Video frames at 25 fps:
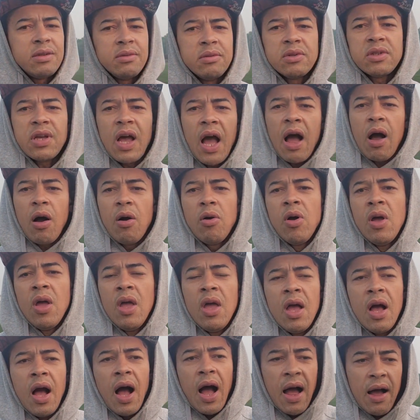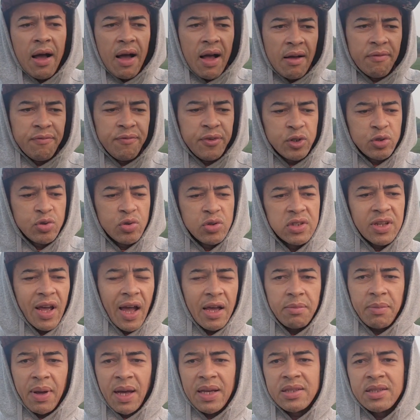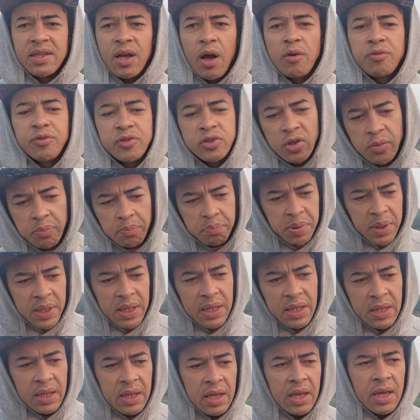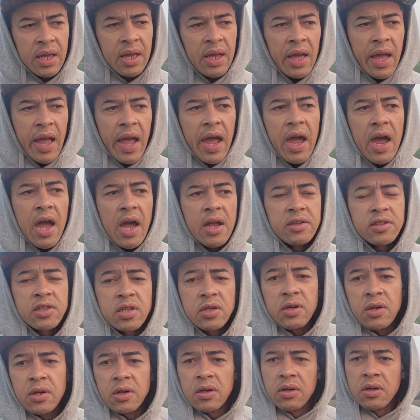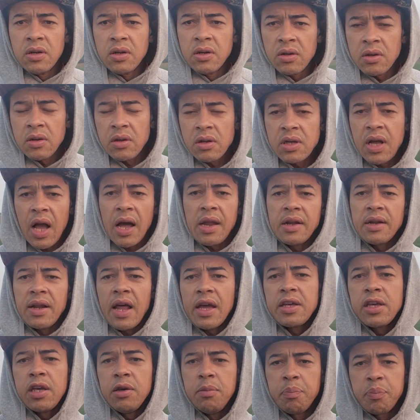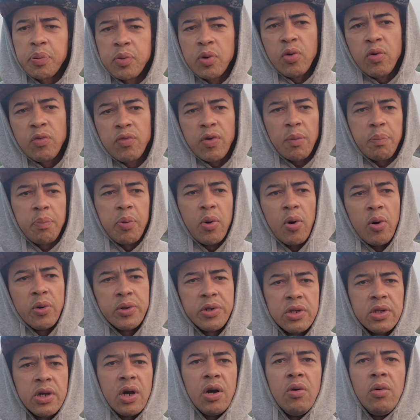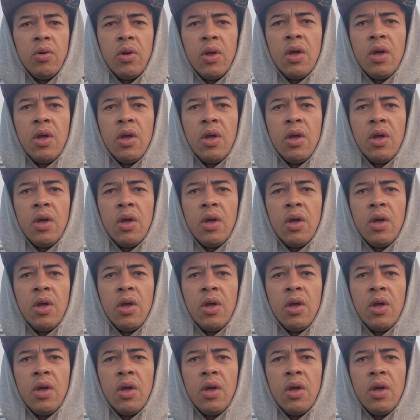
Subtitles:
how I visualize myself to be, and to kind of like improve upon,